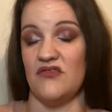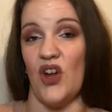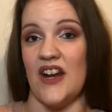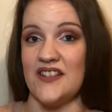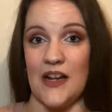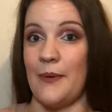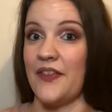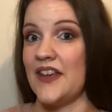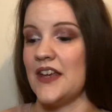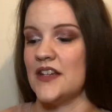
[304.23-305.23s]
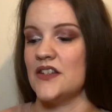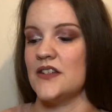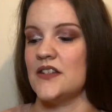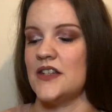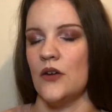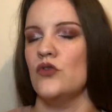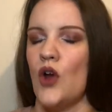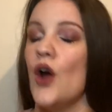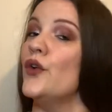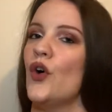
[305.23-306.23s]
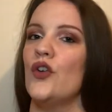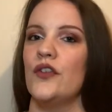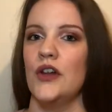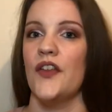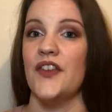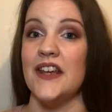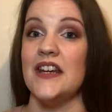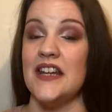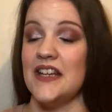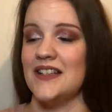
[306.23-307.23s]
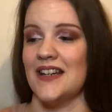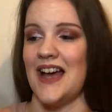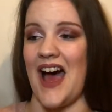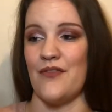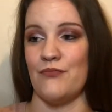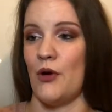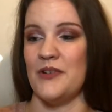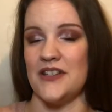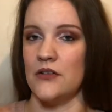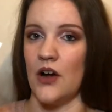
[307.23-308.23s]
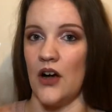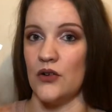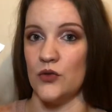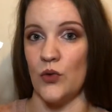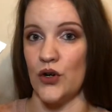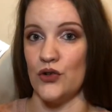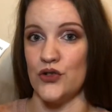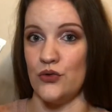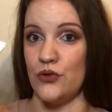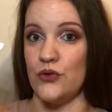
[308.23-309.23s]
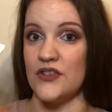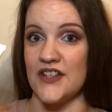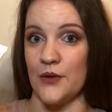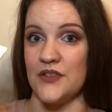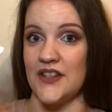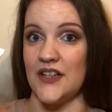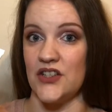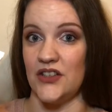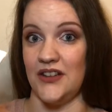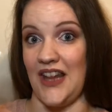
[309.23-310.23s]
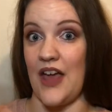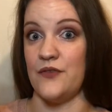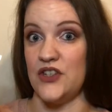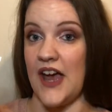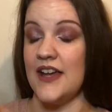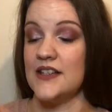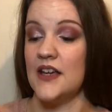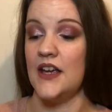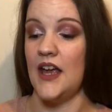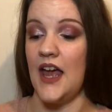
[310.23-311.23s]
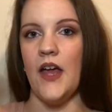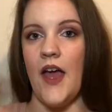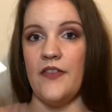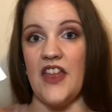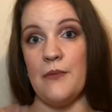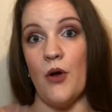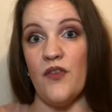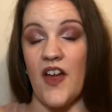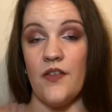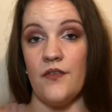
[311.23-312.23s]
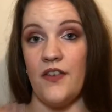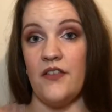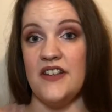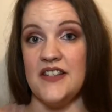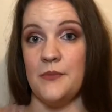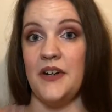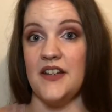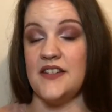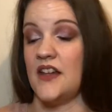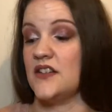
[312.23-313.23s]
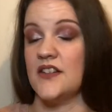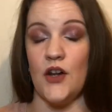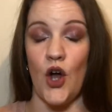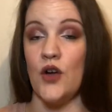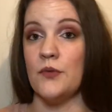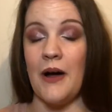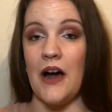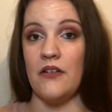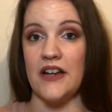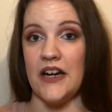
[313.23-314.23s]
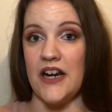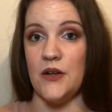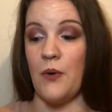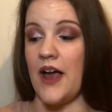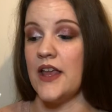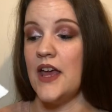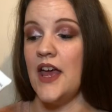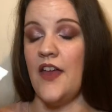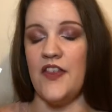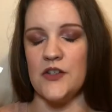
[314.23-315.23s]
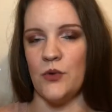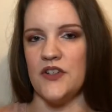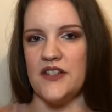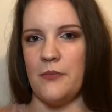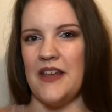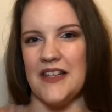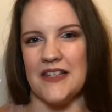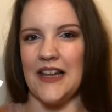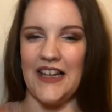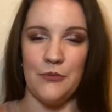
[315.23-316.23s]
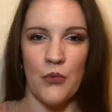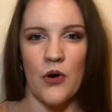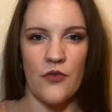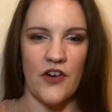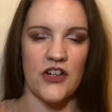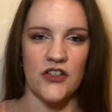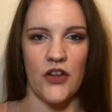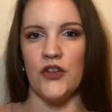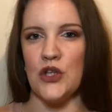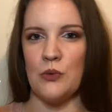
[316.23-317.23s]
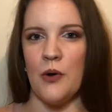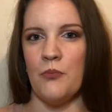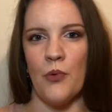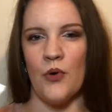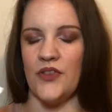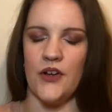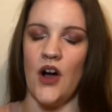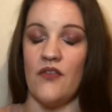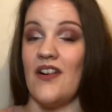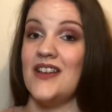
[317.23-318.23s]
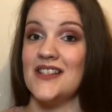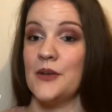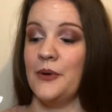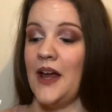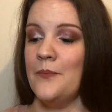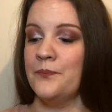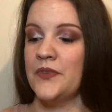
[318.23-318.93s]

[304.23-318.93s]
not necessarily a bad thing, it's still not an awful lot that you need, and I've probably still got a good one or two uses out of this left yet. They both have very similar scents, they're not overpowering in any way. This one to me is slightly more fresher than the other one, but they are very similar.